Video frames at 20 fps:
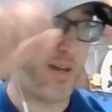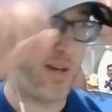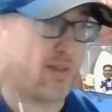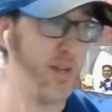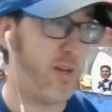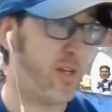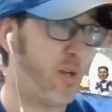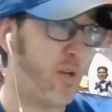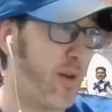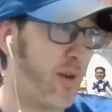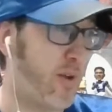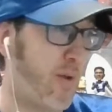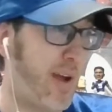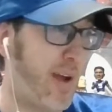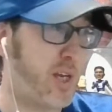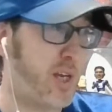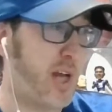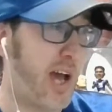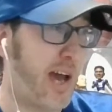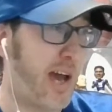they're doing a great
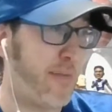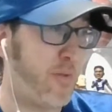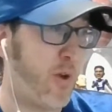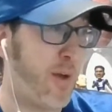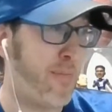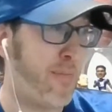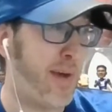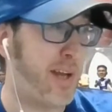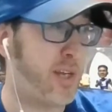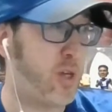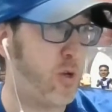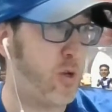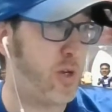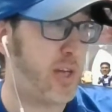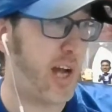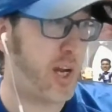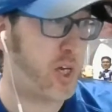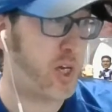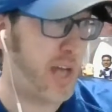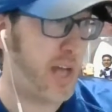job. They're up by 2
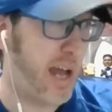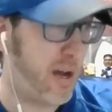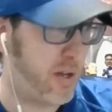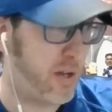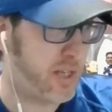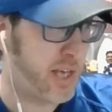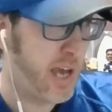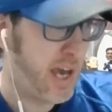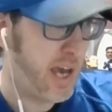touchdowns.